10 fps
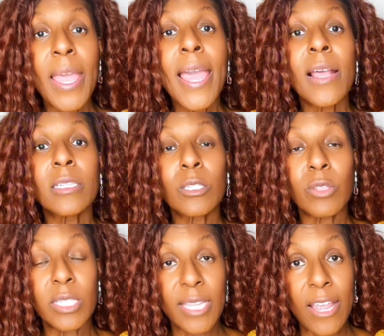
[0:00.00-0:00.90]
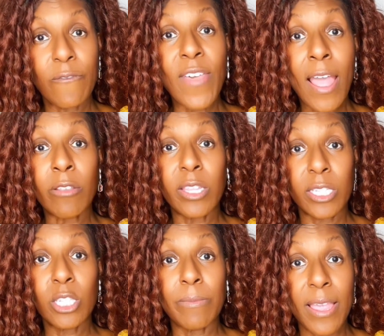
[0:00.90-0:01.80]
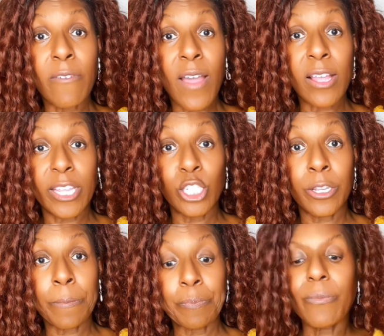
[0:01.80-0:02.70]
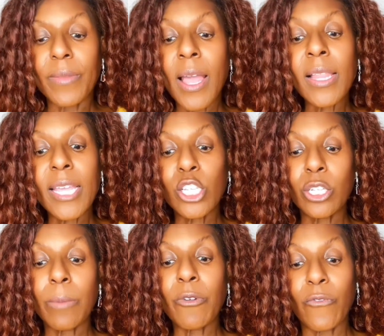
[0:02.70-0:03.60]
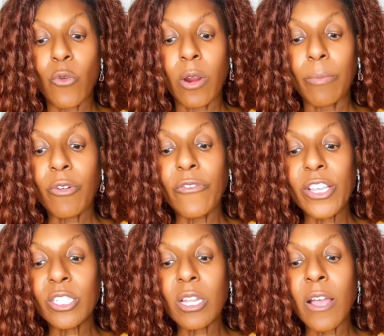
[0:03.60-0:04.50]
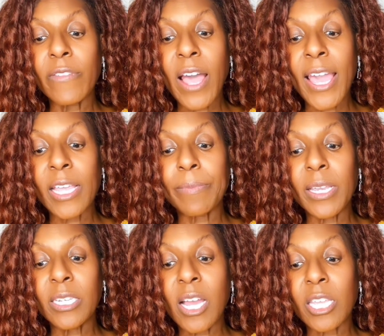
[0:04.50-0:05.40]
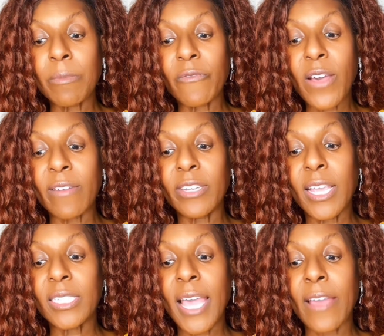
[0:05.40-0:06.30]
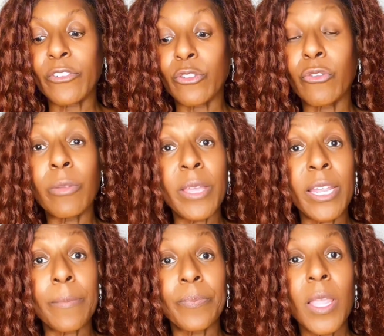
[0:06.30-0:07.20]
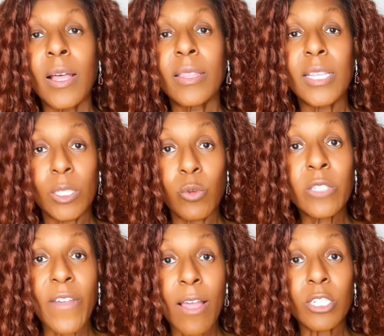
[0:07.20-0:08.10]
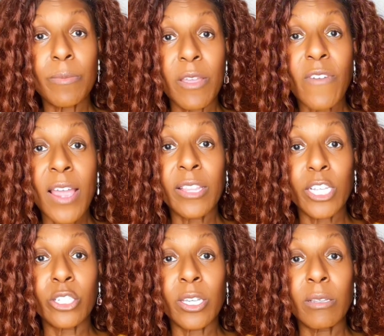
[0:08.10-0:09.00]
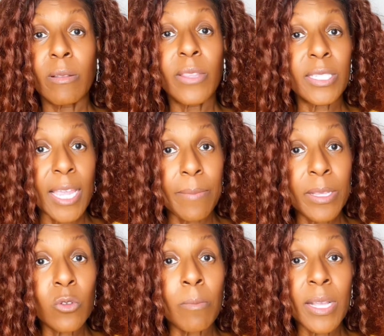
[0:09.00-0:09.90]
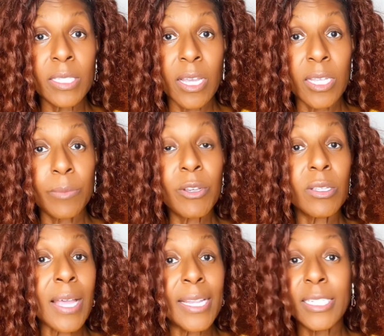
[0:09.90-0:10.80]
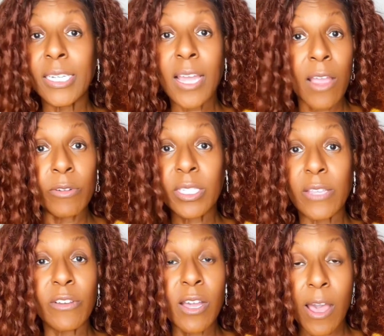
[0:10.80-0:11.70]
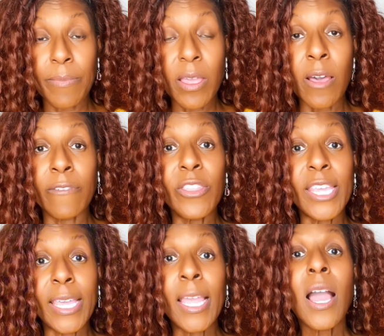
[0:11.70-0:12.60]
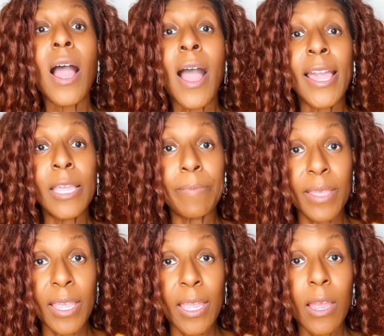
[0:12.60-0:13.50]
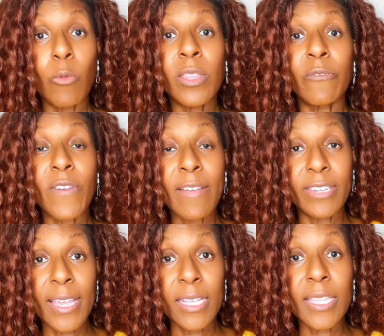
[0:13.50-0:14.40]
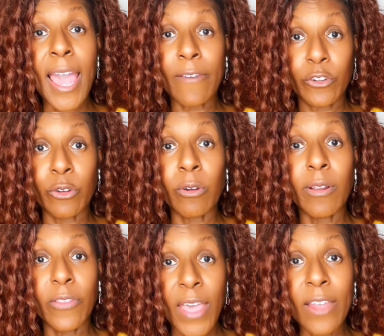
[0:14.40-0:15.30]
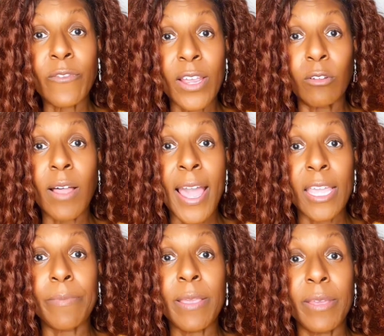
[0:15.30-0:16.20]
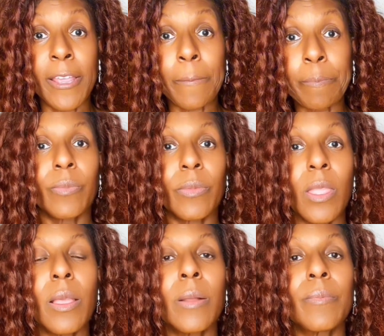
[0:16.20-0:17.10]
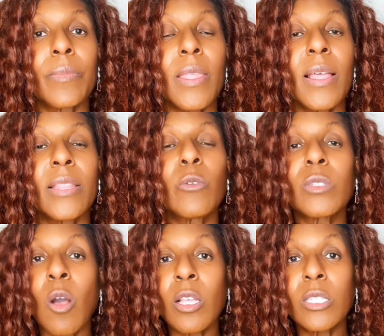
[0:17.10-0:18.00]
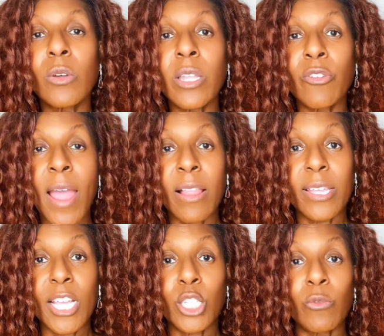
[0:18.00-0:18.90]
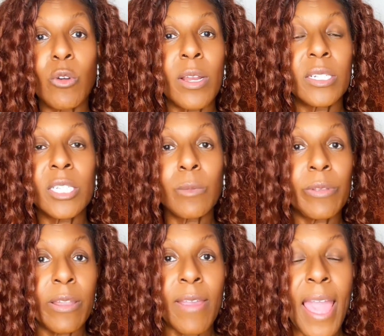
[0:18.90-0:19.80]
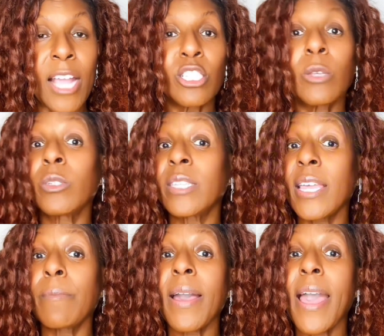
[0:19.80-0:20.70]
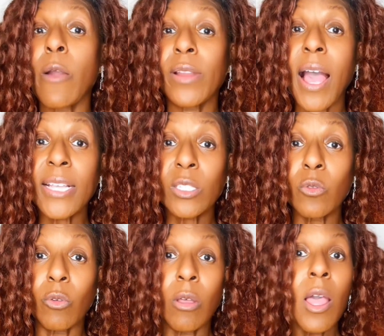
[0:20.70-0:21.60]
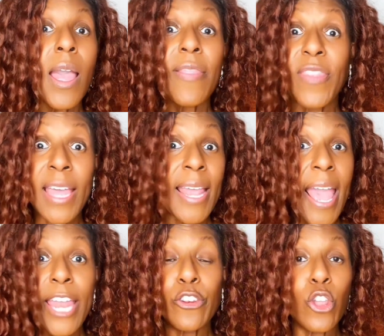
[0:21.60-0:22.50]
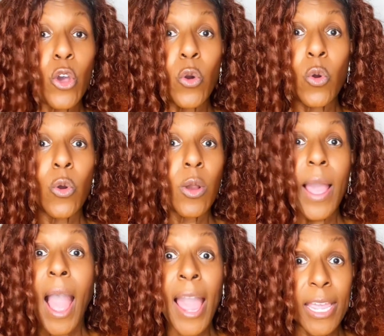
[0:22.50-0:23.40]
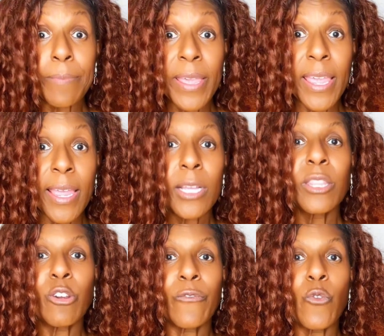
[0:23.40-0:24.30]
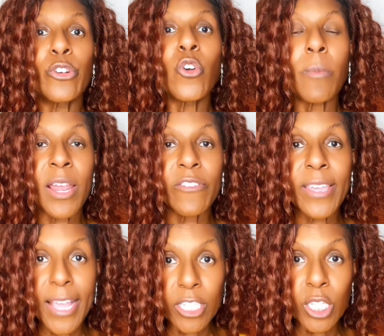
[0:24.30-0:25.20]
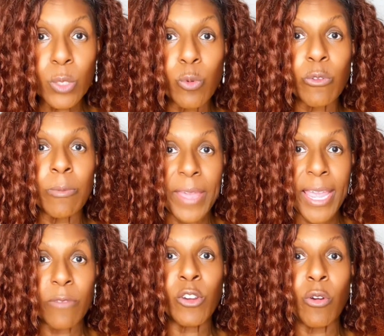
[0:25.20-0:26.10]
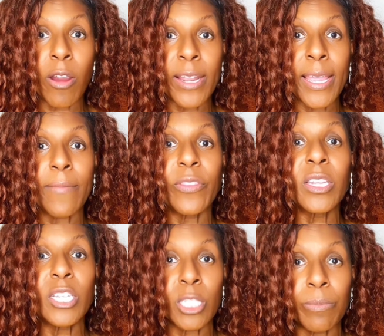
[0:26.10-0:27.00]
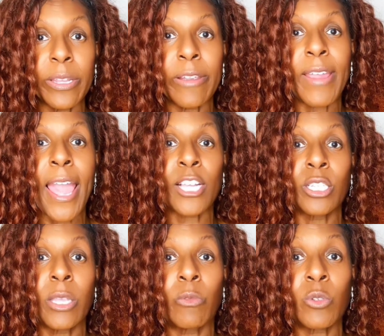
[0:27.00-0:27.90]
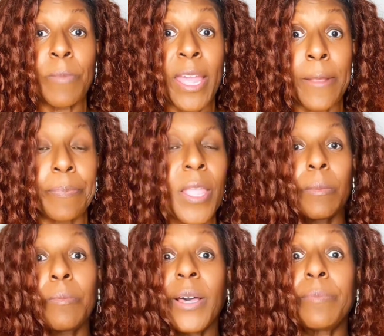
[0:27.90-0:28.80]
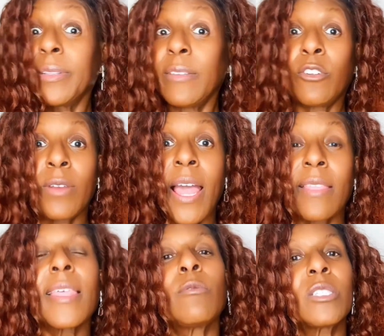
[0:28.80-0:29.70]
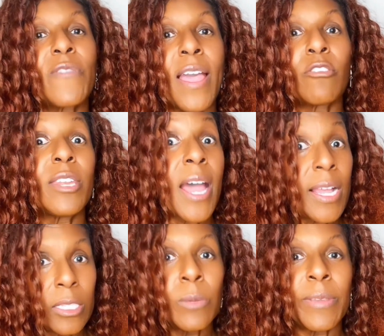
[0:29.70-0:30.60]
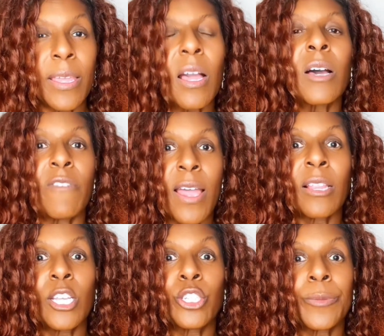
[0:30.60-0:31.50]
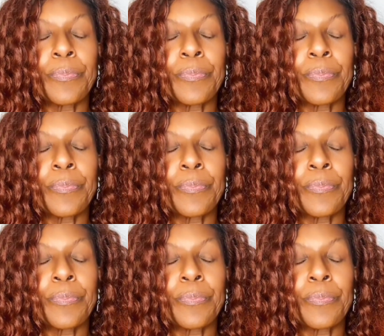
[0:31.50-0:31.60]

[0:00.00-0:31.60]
So the state found this to be a violation. Allegation number 4, provision of the IEP document 5 days after the meeting. This was found to be a violation, the same as on my son's, because I did not receive a copy of the IEP within 5 days after that final IEP meeting. There was also another allegation regarding disciplinary action that was taken by Howard High School that had no IEP, therefore no modifications were made regarding the disciplinary action that was made. But believe it or not, that was found not to be a violation.